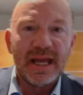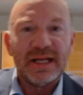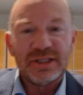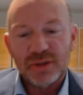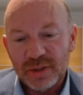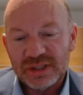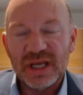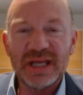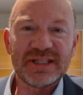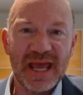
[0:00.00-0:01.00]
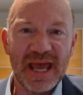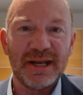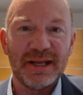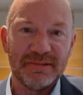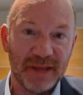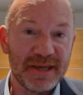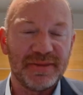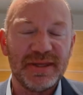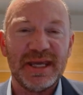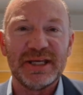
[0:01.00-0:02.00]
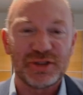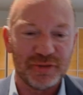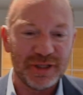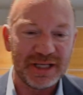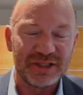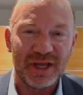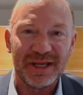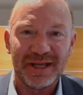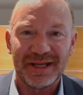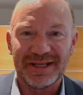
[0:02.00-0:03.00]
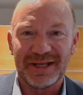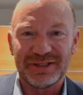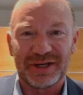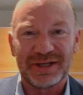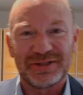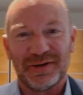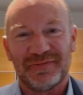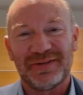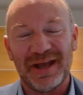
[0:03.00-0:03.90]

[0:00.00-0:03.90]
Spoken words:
Yeah, so it's had a lengthy history, as you can sort of